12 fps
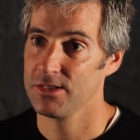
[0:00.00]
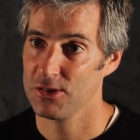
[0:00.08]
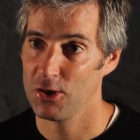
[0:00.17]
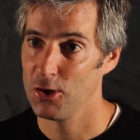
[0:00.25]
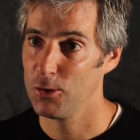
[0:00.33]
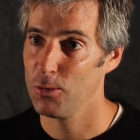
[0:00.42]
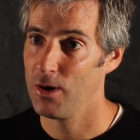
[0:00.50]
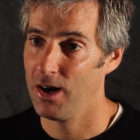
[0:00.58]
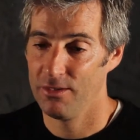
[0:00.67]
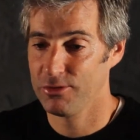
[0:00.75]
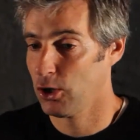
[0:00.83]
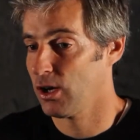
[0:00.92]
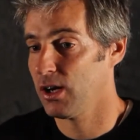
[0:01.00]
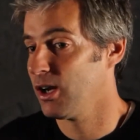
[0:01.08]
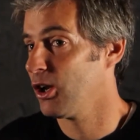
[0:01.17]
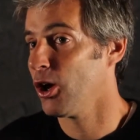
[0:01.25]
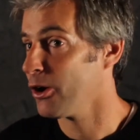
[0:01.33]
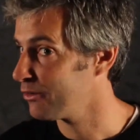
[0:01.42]
so uh, I've got a
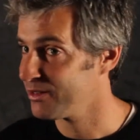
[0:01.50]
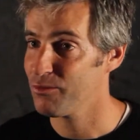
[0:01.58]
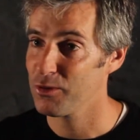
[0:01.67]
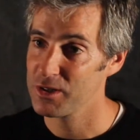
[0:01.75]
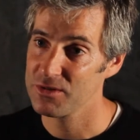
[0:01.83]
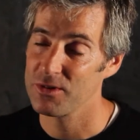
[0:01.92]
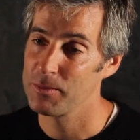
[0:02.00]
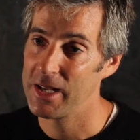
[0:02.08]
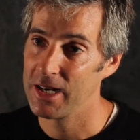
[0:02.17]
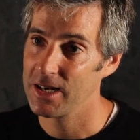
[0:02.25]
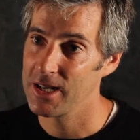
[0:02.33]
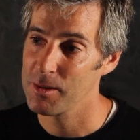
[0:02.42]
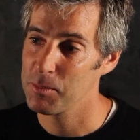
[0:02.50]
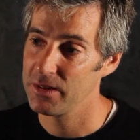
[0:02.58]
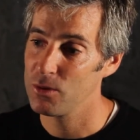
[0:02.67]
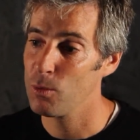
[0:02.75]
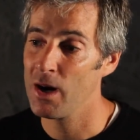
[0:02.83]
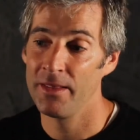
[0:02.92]
lot of influence from that club
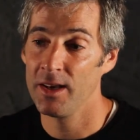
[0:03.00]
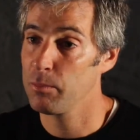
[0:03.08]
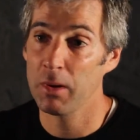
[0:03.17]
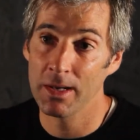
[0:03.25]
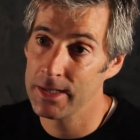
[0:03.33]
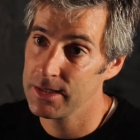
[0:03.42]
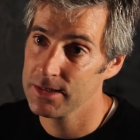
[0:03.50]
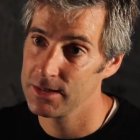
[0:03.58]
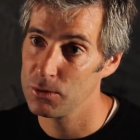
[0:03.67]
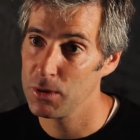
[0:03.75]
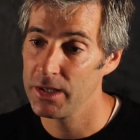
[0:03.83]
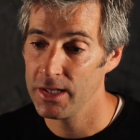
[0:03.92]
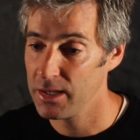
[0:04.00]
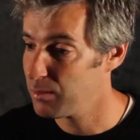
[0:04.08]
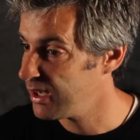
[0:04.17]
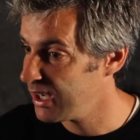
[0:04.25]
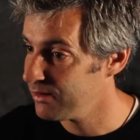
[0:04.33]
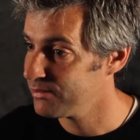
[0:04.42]
and the way they play and the way they
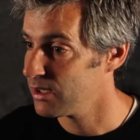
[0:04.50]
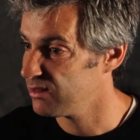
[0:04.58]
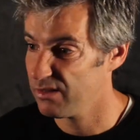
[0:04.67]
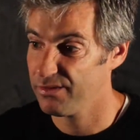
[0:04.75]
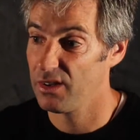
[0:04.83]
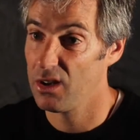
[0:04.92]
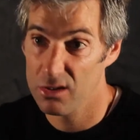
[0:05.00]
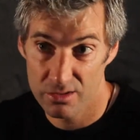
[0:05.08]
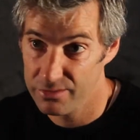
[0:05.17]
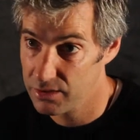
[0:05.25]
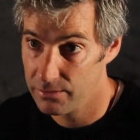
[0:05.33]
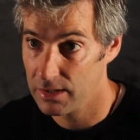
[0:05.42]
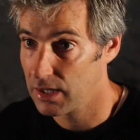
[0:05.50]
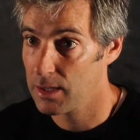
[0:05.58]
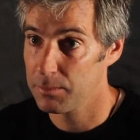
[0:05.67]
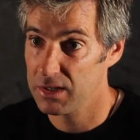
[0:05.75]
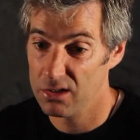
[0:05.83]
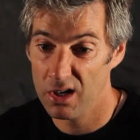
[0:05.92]
behave, the, the philosophy of the
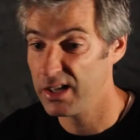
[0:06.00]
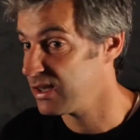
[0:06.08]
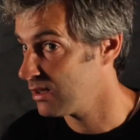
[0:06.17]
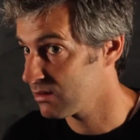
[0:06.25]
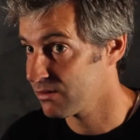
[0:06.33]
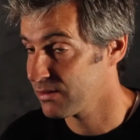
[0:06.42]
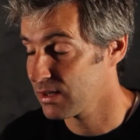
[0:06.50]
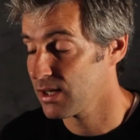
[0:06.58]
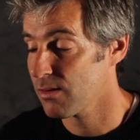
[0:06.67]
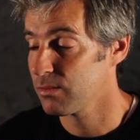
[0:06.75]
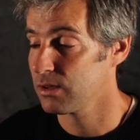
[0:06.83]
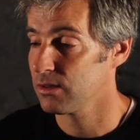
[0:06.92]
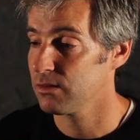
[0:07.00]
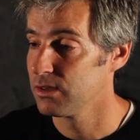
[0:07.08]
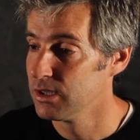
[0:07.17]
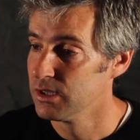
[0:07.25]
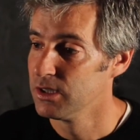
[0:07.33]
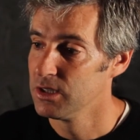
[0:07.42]
club, the ideas of the club, you know.
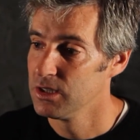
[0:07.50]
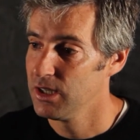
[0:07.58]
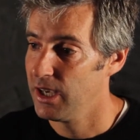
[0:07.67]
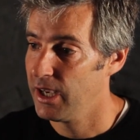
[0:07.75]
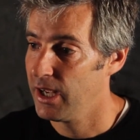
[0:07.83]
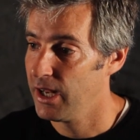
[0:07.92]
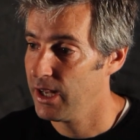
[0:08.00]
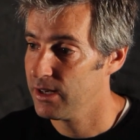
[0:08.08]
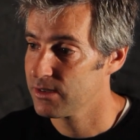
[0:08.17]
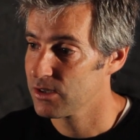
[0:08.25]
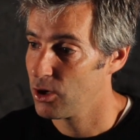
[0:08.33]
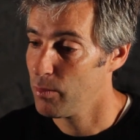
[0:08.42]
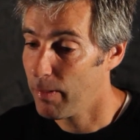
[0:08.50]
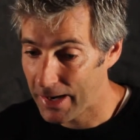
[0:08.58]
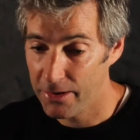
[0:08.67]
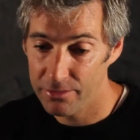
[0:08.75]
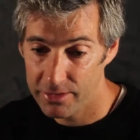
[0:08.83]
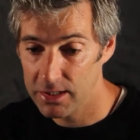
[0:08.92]
Uh, so
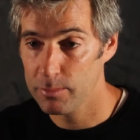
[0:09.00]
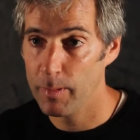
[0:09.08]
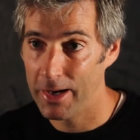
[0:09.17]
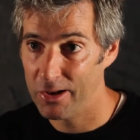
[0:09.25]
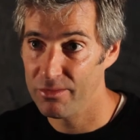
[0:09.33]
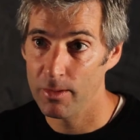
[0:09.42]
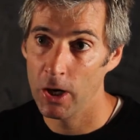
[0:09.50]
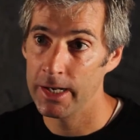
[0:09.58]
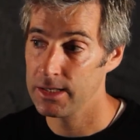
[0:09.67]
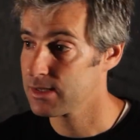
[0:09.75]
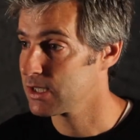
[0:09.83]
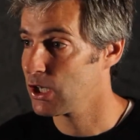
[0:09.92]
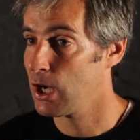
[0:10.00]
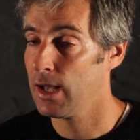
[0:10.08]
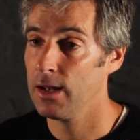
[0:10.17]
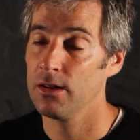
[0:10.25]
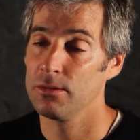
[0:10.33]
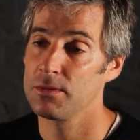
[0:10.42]
part of it, part of my
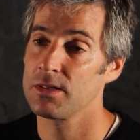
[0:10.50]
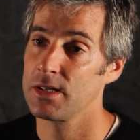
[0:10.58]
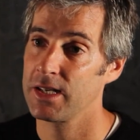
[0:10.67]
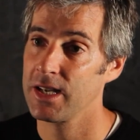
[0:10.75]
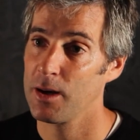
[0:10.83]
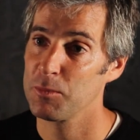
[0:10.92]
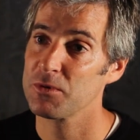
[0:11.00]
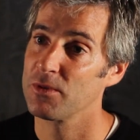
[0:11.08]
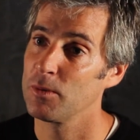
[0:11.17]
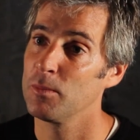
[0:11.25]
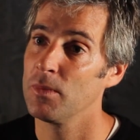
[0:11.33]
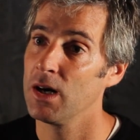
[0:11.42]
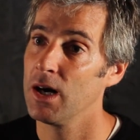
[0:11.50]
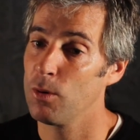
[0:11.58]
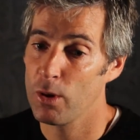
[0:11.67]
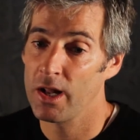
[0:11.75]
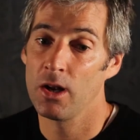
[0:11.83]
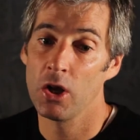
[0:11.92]
style obviously comes from uh,
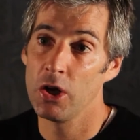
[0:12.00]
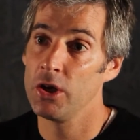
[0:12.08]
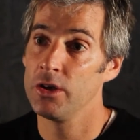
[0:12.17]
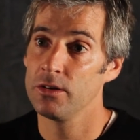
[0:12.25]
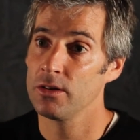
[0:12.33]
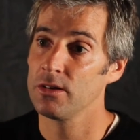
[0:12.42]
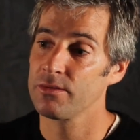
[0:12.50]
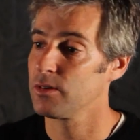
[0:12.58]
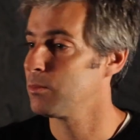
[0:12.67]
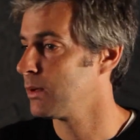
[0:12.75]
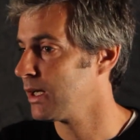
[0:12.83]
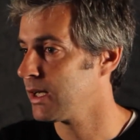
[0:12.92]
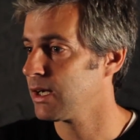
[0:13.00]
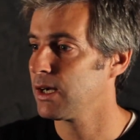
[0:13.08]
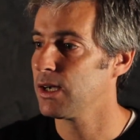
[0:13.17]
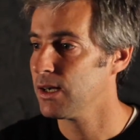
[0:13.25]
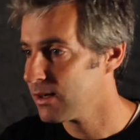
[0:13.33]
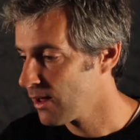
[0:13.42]
what I learned, you know, from being
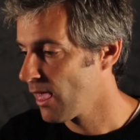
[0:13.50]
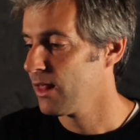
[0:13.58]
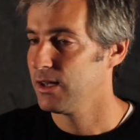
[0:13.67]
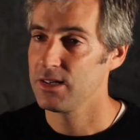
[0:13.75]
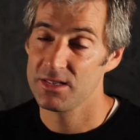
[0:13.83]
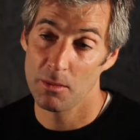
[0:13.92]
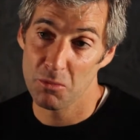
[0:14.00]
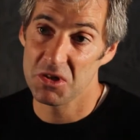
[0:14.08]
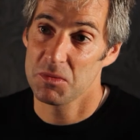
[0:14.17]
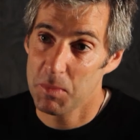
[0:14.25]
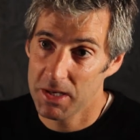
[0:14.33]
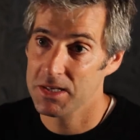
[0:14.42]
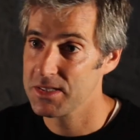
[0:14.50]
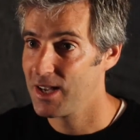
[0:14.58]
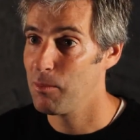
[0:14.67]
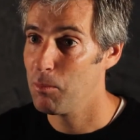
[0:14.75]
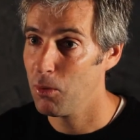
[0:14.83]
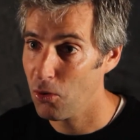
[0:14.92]
uh, in some respects
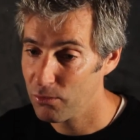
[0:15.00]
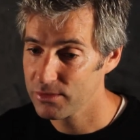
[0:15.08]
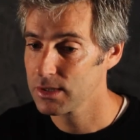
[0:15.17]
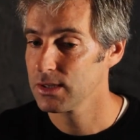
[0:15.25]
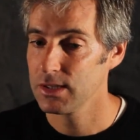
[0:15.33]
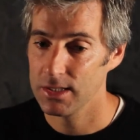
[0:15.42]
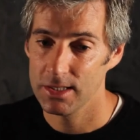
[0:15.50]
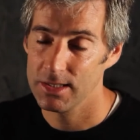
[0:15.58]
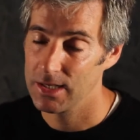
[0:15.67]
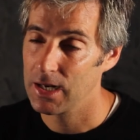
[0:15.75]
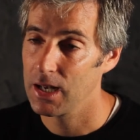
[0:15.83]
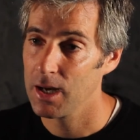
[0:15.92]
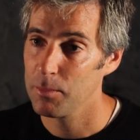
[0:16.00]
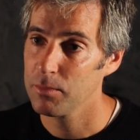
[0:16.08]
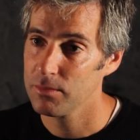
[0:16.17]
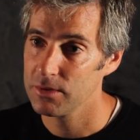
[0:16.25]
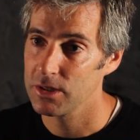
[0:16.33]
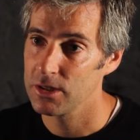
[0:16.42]
involved at the club,
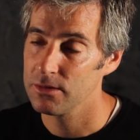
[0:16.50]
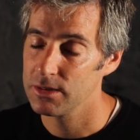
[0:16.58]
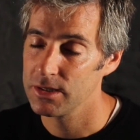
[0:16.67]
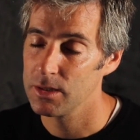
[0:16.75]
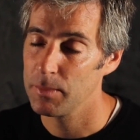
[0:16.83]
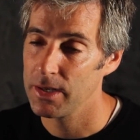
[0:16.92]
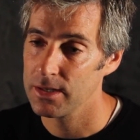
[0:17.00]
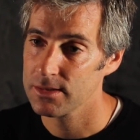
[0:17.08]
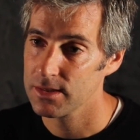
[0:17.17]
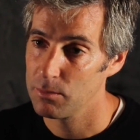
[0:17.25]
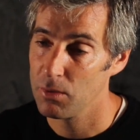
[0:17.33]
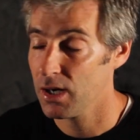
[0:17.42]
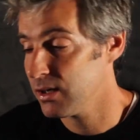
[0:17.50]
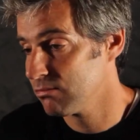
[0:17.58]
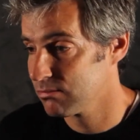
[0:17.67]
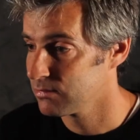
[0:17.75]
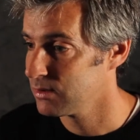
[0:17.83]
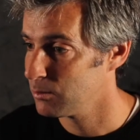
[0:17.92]
you know, in the past in my,
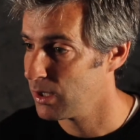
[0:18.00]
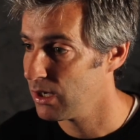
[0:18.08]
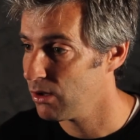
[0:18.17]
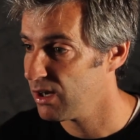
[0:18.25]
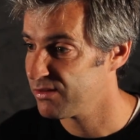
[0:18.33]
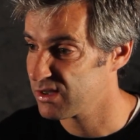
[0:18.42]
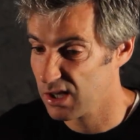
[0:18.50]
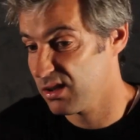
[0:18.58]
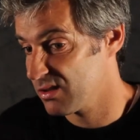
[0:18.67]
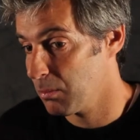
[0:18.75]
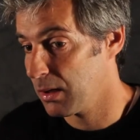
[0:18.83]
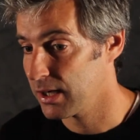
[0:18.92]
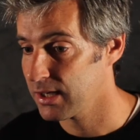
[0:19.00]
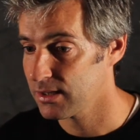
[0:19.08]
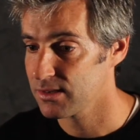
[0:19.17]
my life as a, as a player and